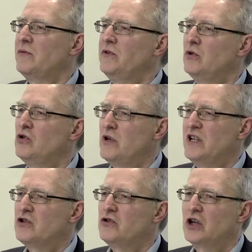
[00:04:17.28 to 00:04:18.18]
a few good
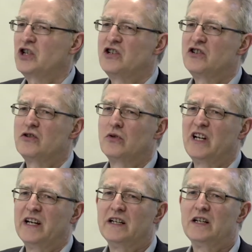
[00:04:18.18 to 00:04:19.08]
introductions to
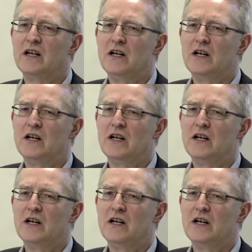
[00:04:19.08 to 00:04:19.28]
kink,